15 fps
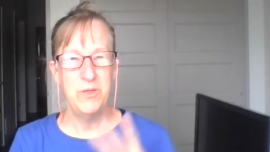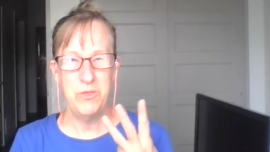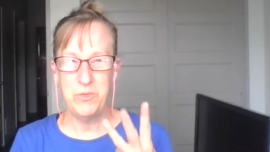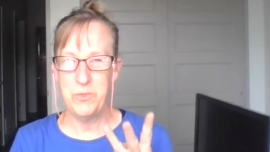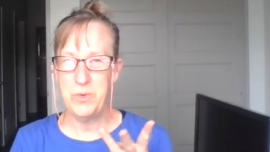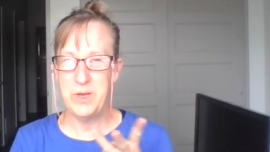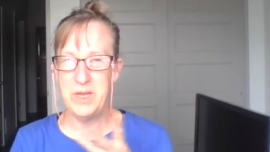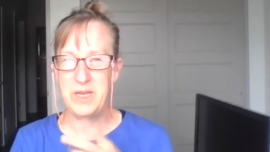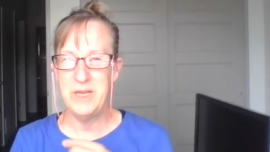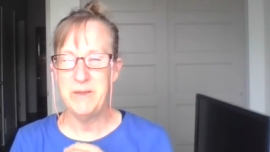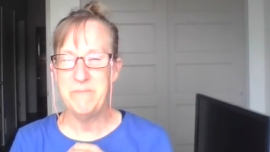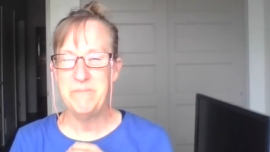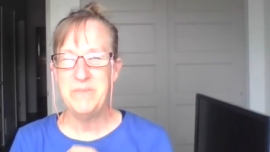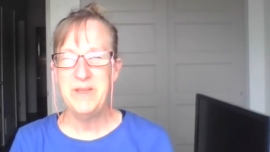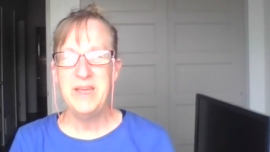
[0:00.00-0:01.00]
Three,
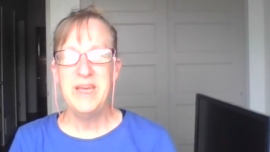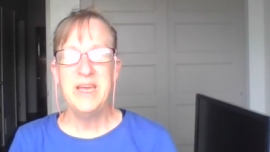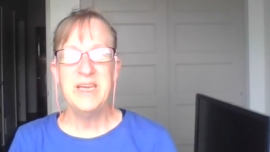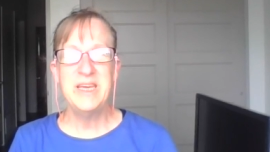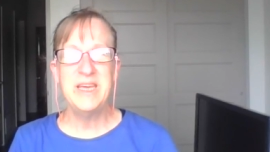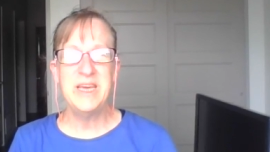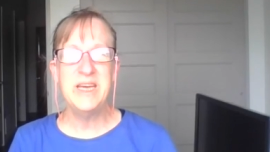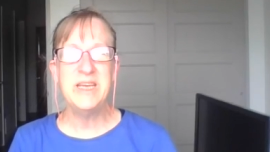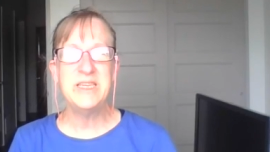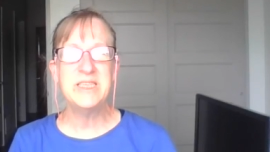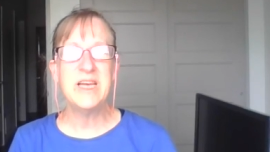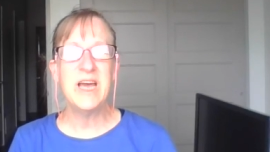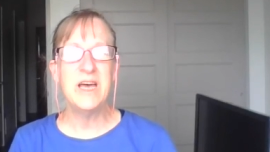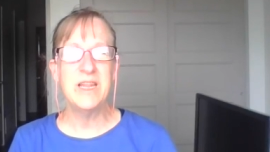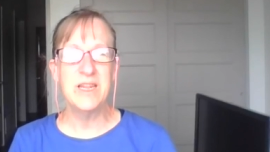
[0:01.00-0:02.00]

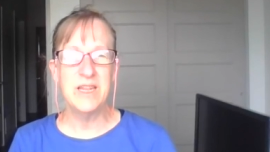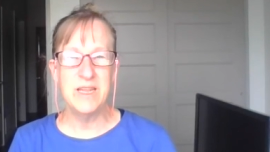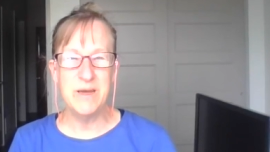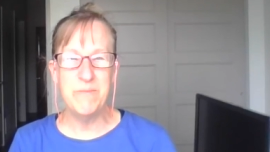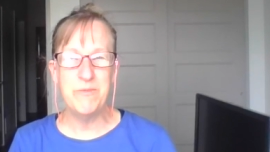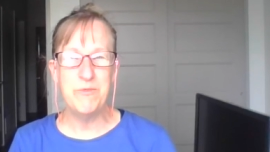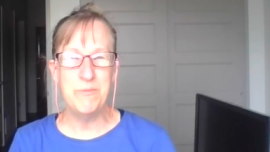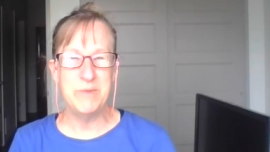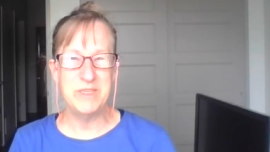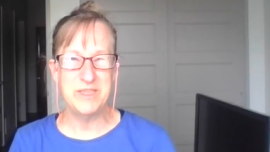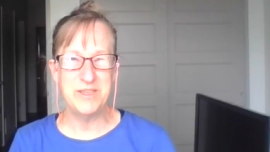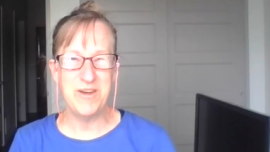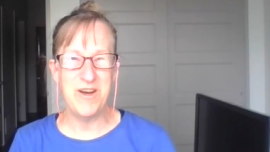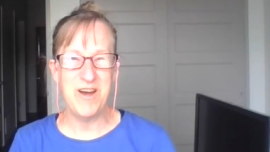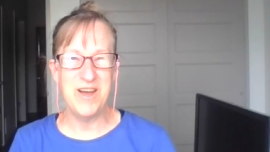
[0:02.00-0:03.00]
get a lymph
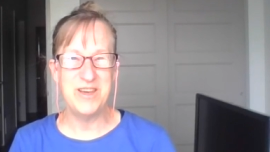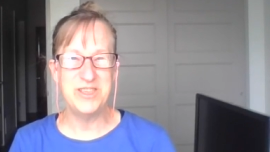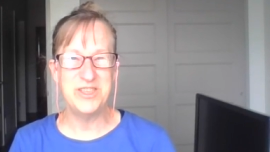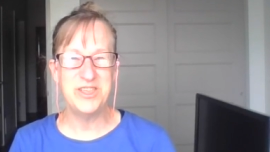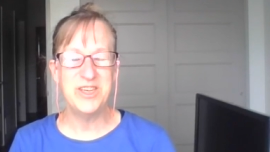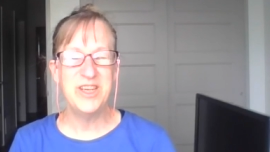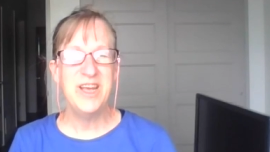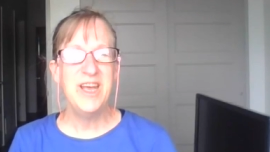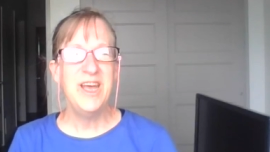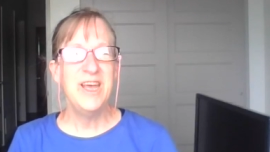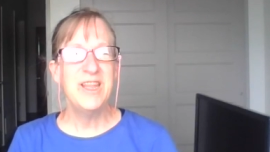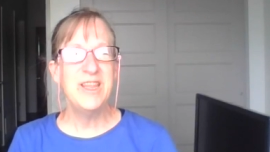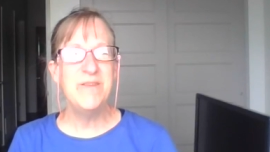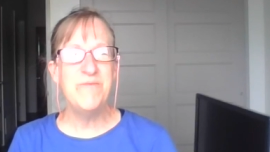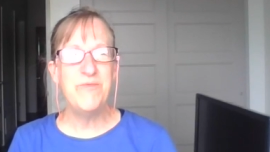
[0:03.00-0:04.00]
massage.
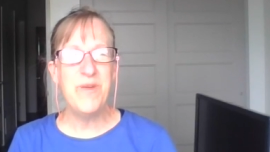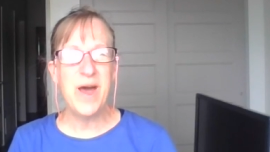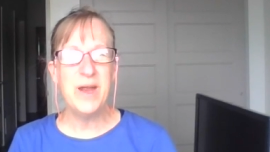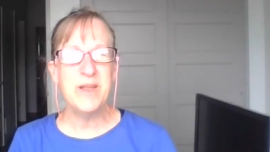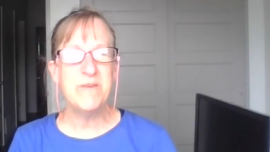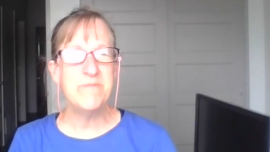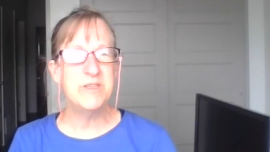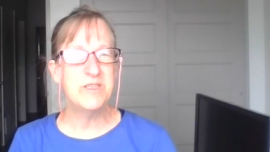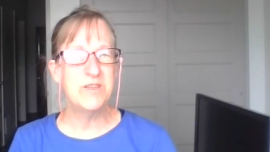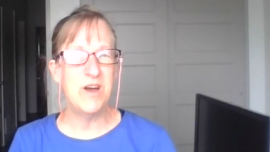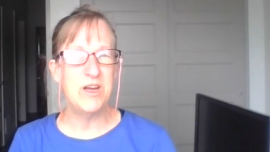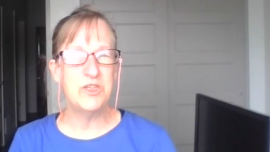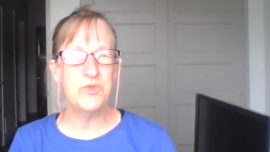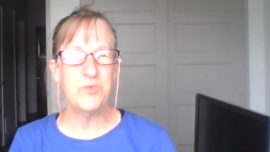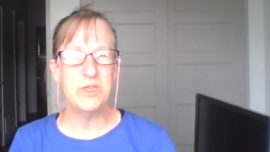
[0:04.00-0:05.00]
Lymphatic
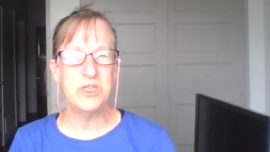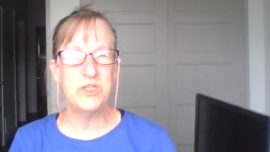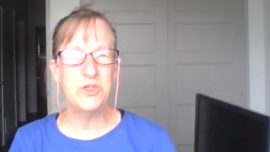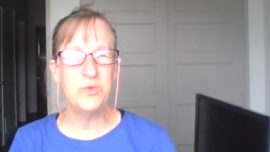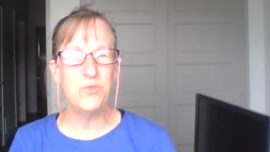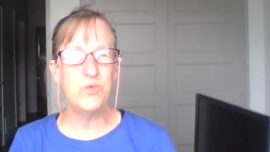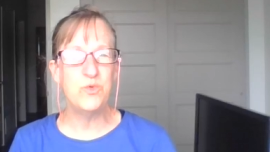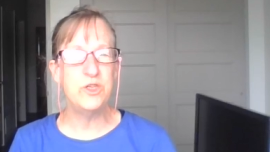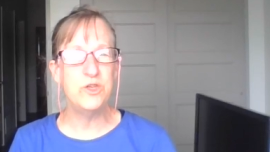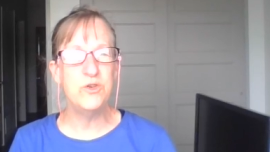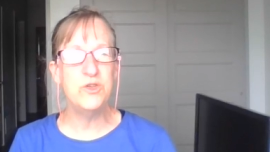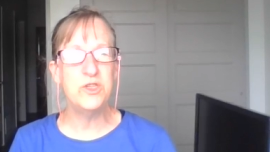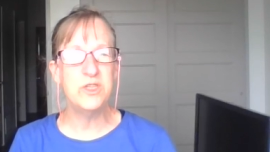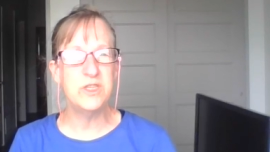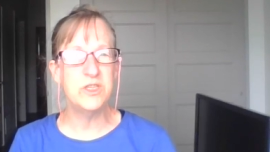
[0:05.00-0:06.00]
massage
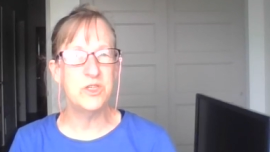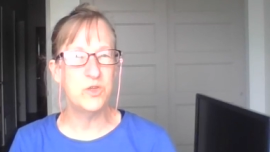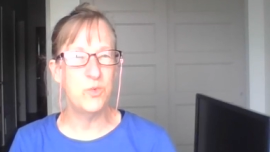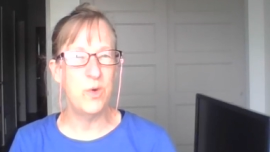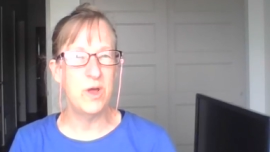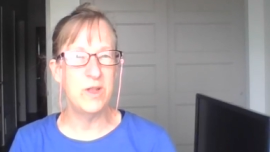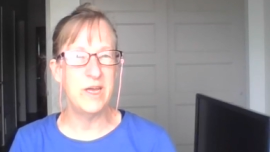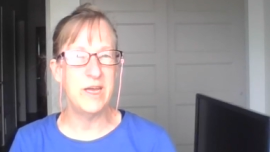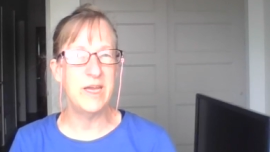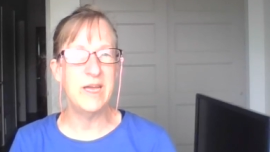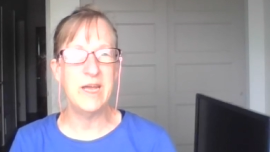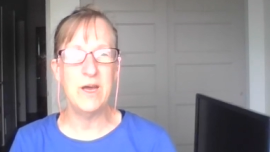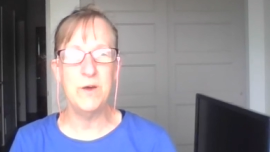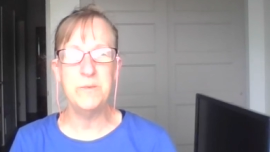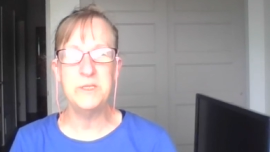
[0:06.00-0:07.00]
reduces swelling.
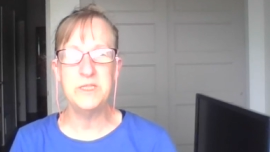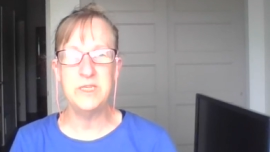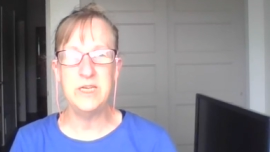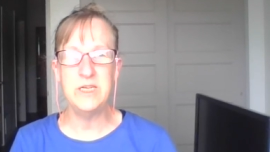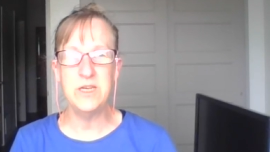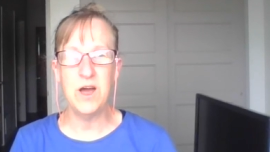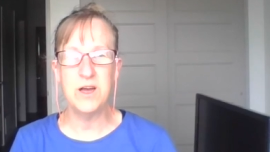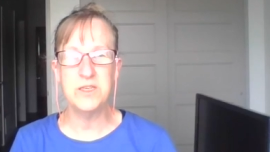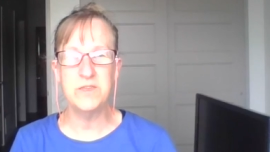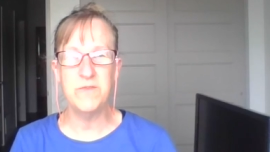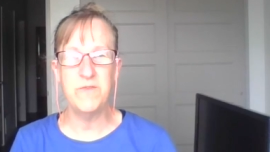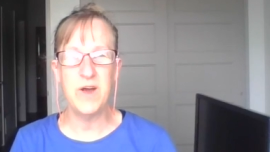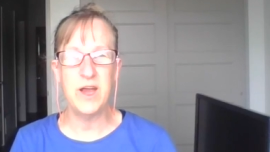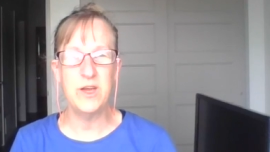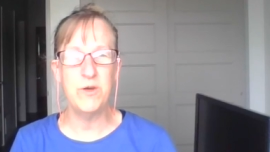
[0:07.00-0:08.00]
It helps
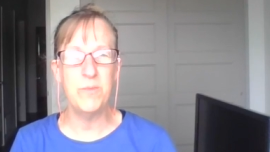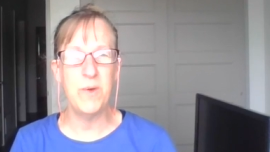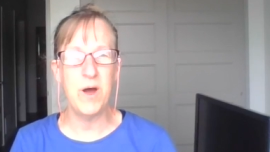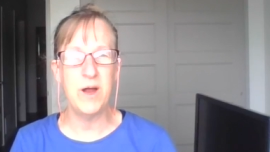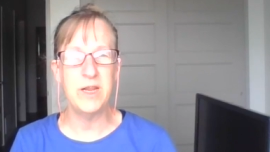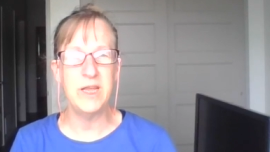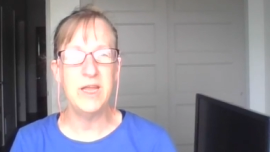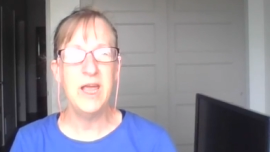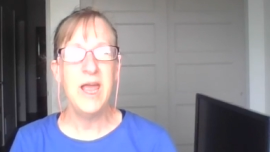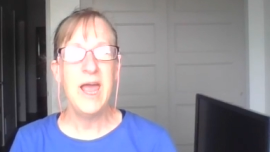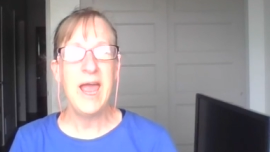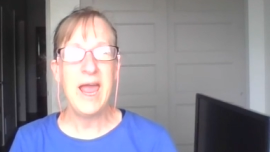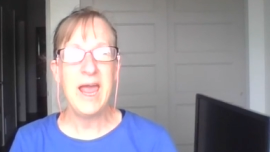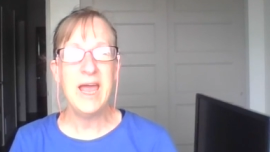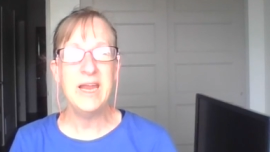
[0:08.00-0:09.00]
detoxify your body
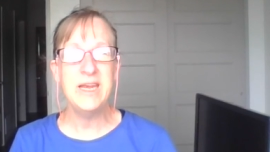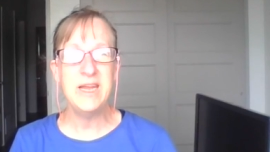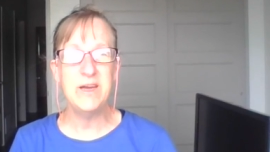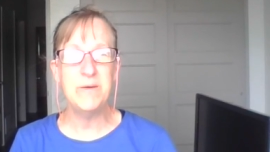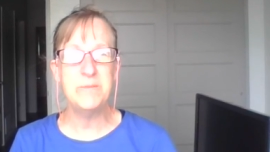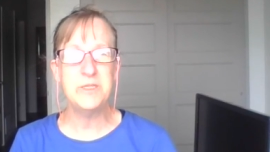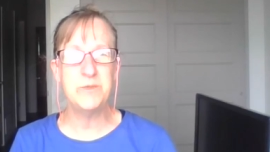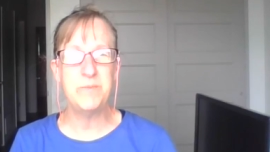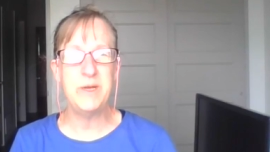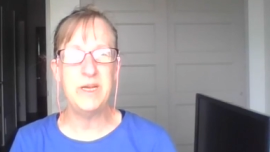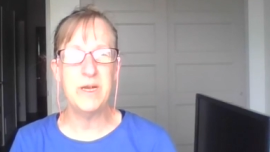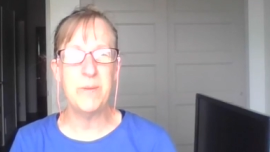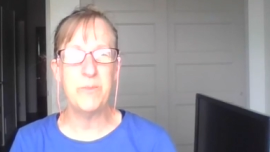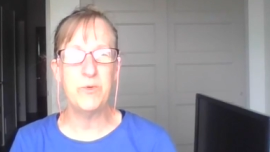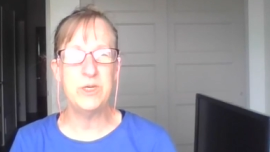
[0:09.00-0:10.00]
and helps
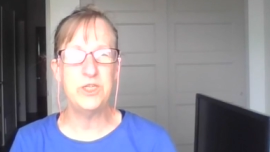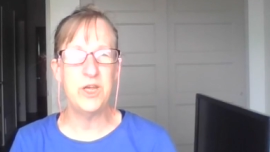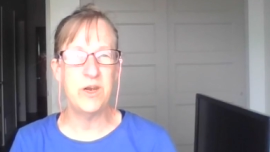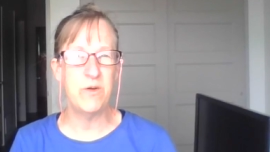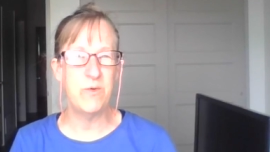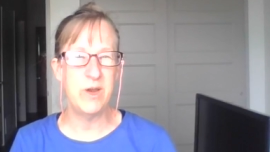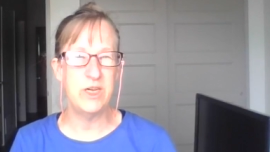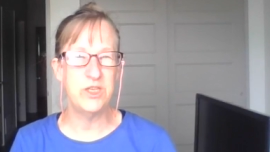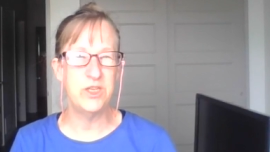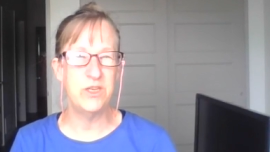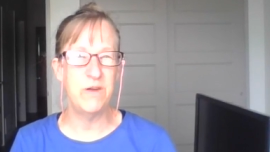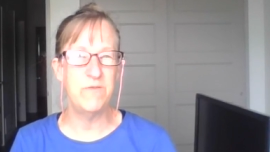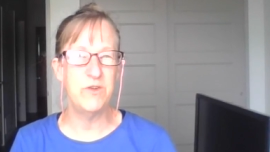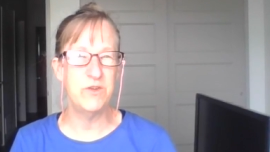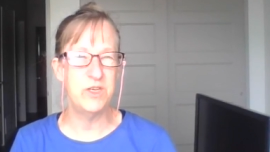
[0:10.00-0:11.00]
speed up regeneration
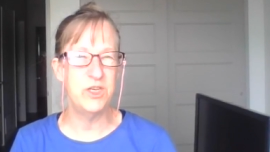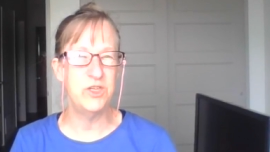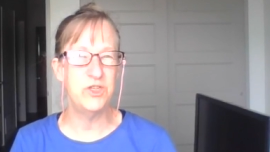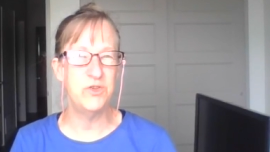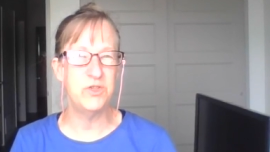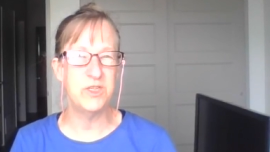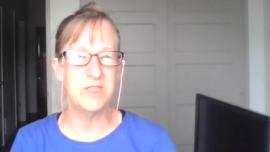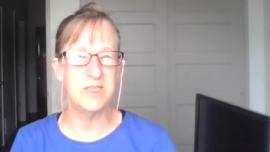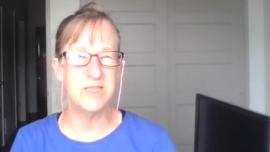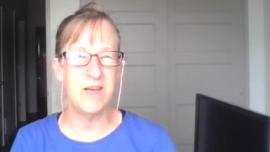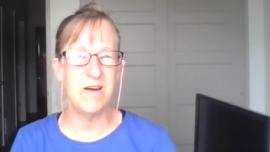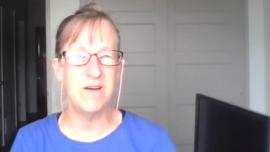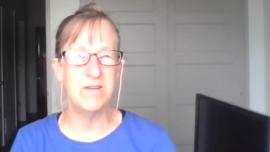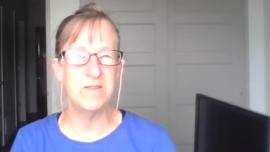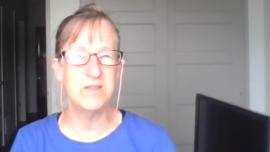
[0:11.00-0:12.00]
of your tissues and
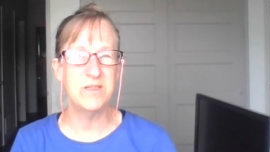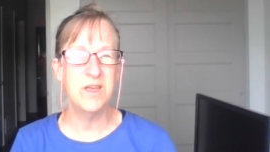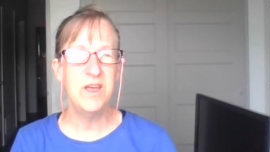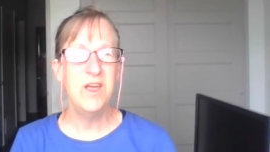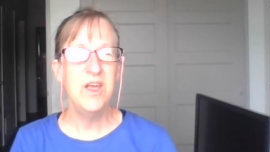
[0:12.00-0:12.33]
cells.